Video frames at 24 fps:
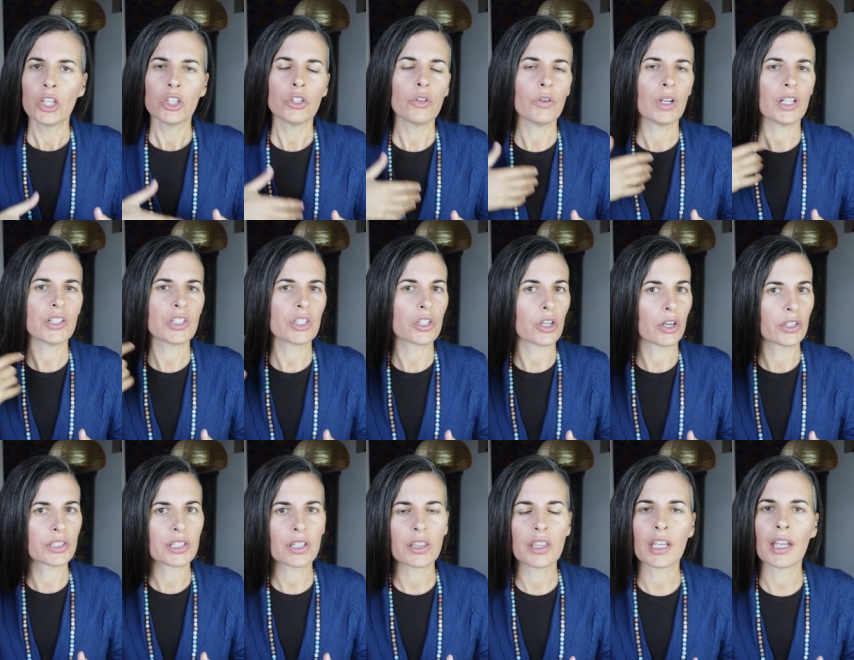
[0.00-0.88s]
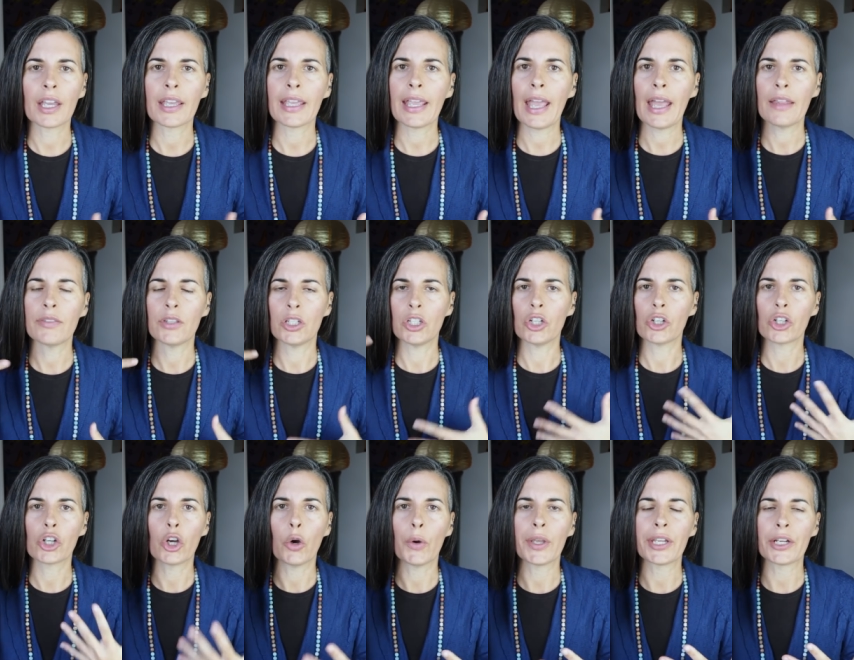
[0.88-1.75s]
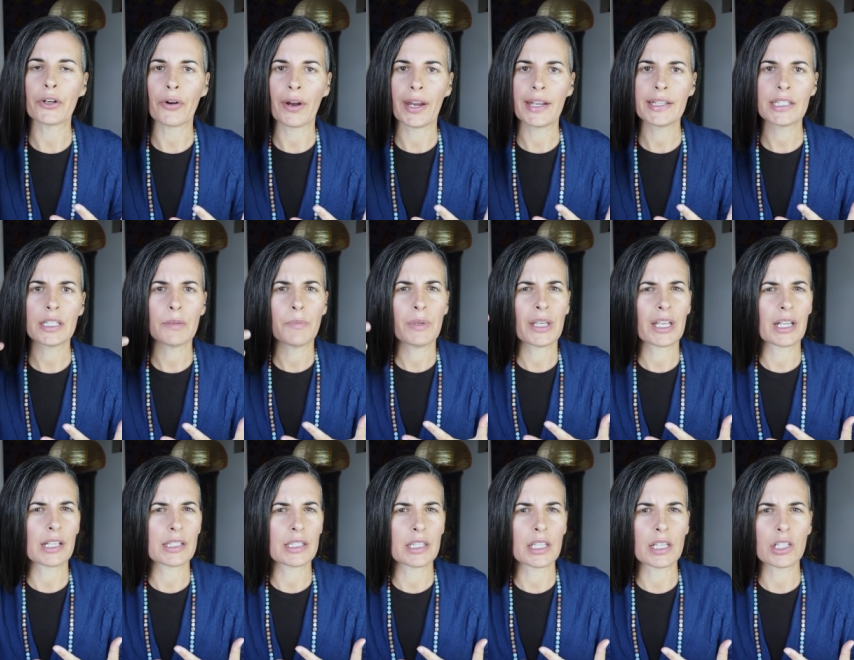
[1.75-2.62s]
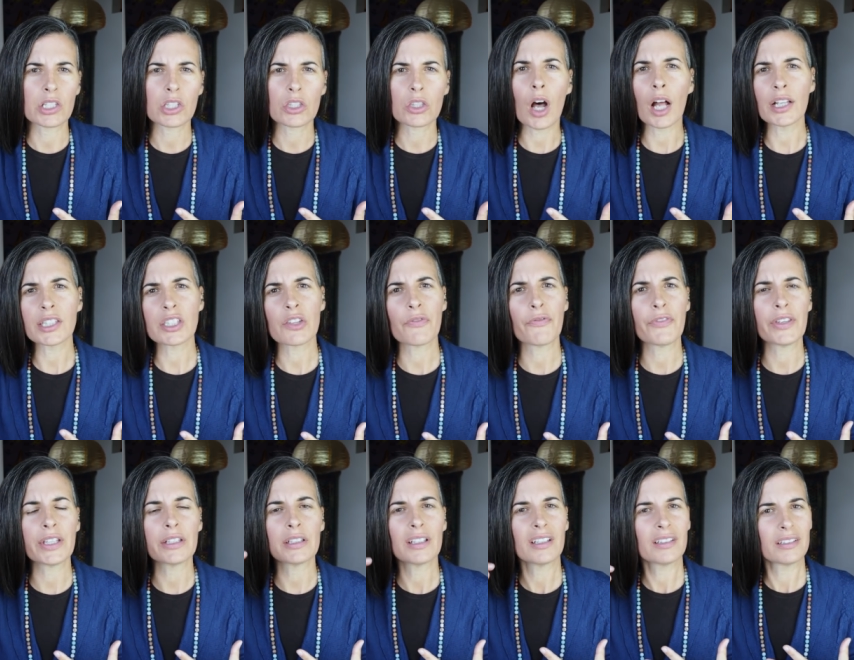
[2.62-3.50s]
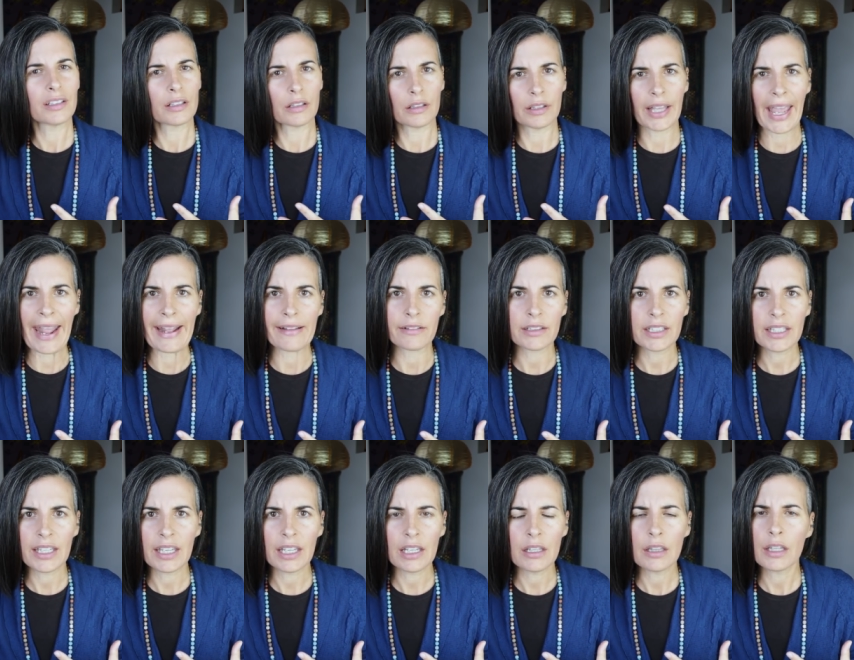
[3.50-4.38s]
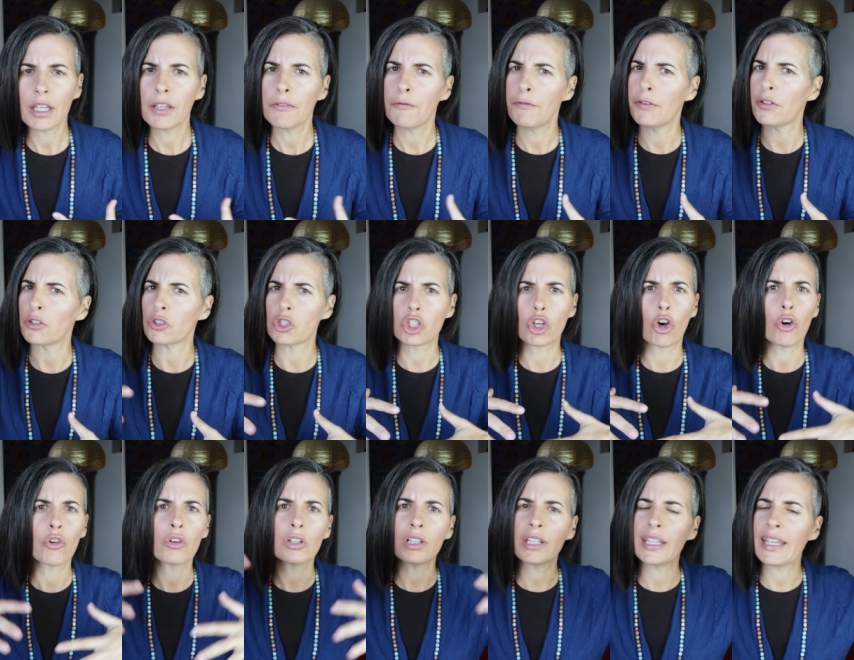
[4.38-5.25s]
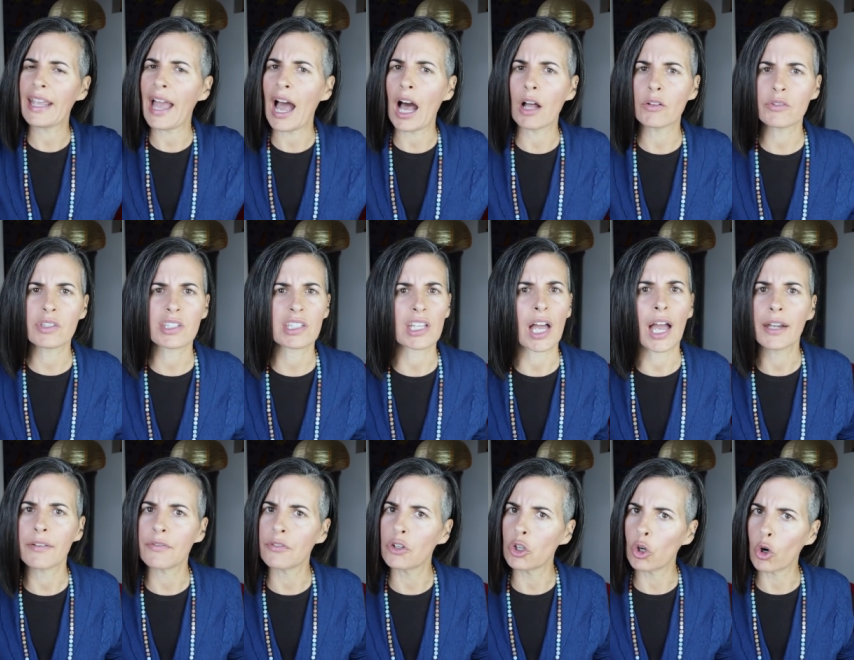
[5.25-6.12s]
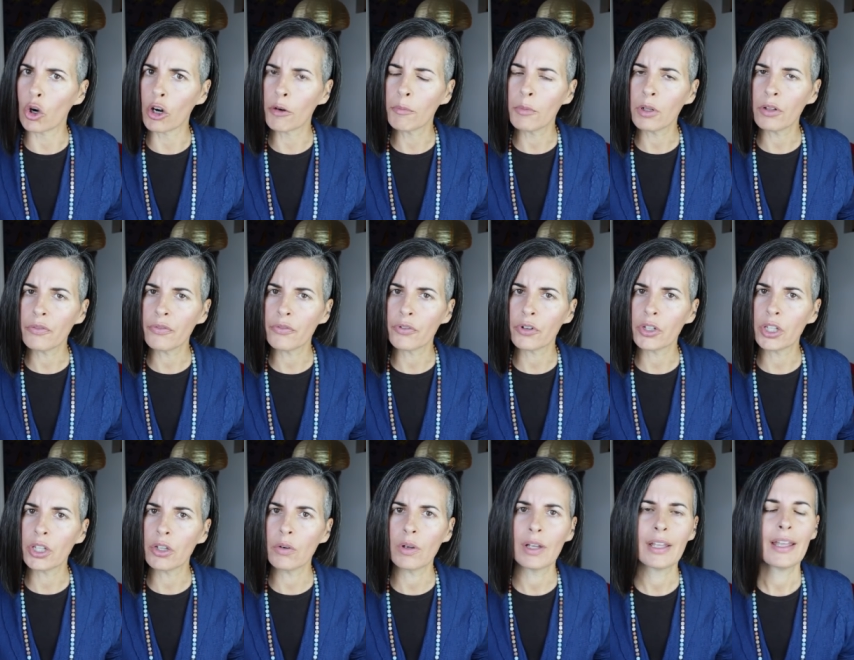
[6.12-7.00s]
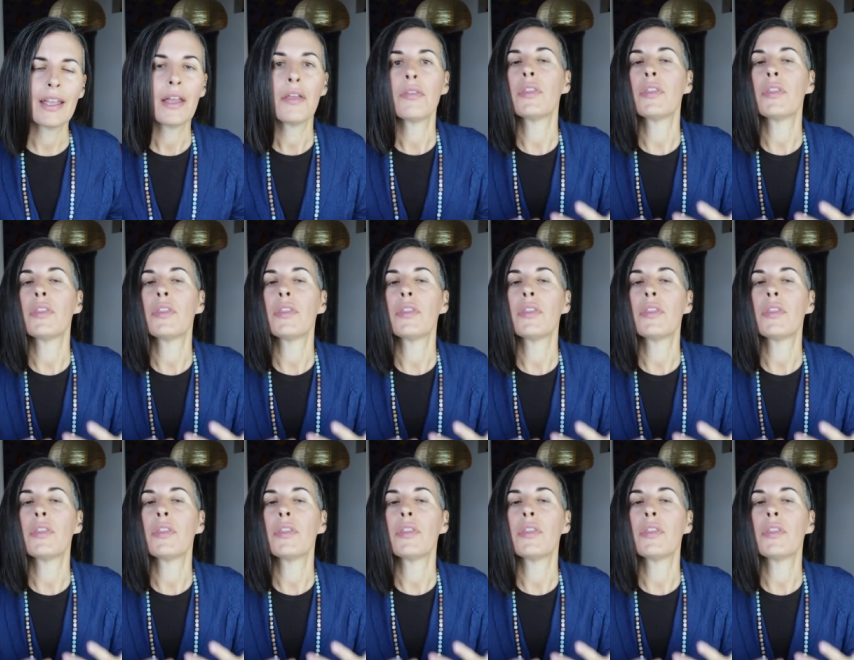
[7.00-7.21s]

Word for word: You can start to think again that you're going crazy because these thoughts feel a little alien. They feel totally outside of normal for you.